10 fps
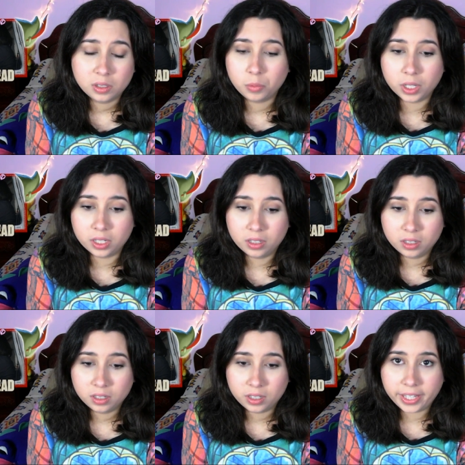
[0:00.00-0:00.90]
What?
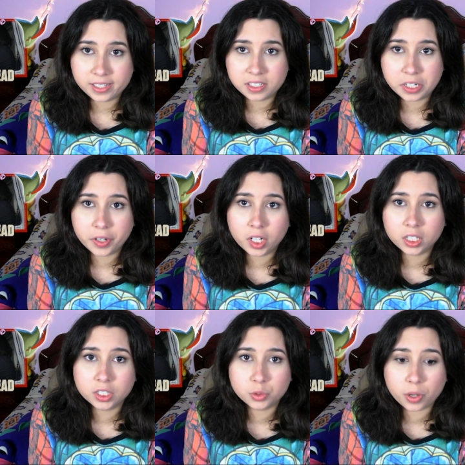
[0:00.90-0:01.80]
Is Daryl
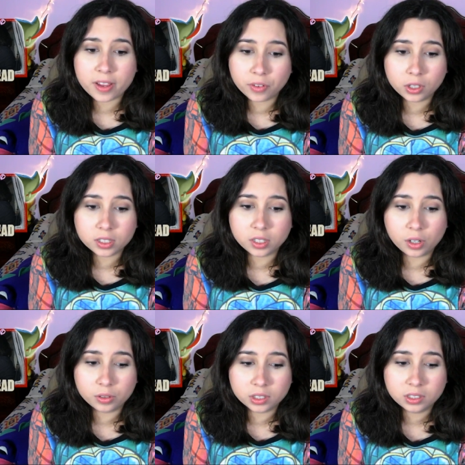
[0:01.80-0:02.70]
gonna drive all
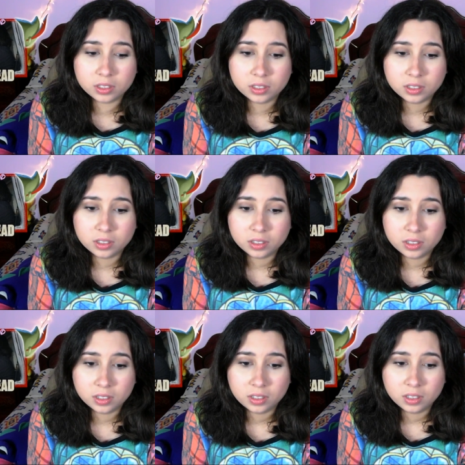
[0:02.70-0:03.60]
alone?
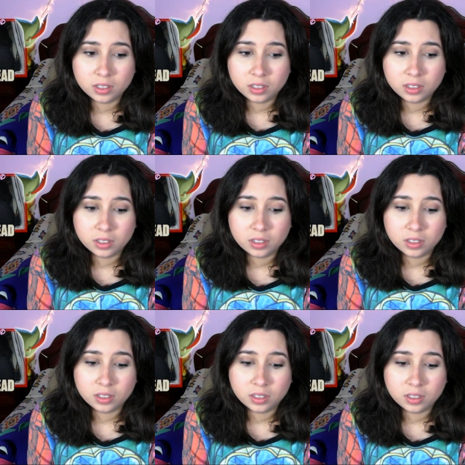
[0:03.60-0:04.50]
You
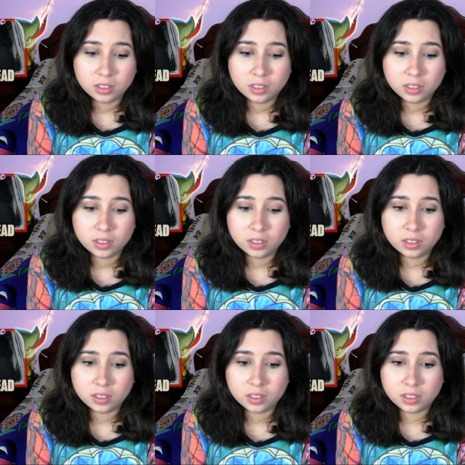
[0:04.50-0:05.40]
up for this?
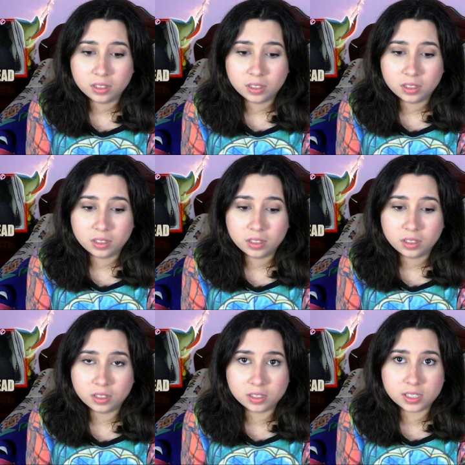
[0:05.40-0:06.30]

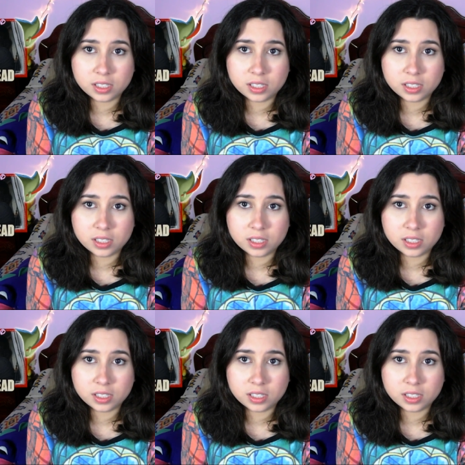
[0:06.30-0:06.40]
Is